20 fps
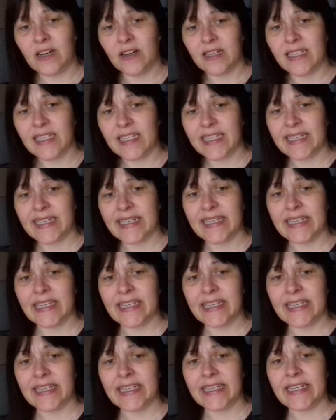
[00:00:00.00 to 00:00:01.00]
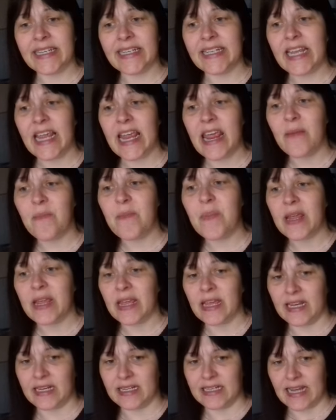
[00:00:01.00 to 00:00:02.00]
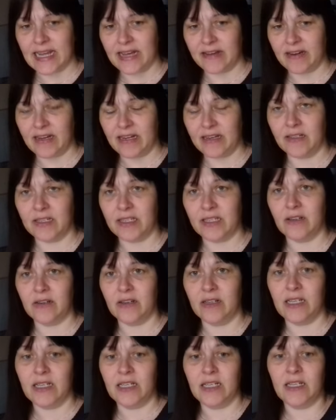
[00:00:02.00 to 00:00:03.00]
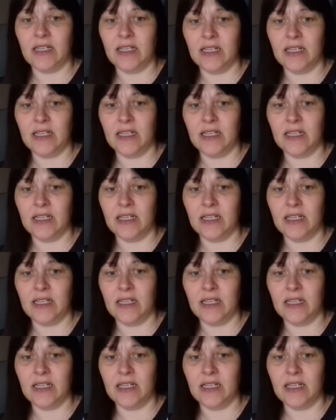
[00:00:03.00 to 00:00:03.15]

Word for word: god, it's tipping it down outside.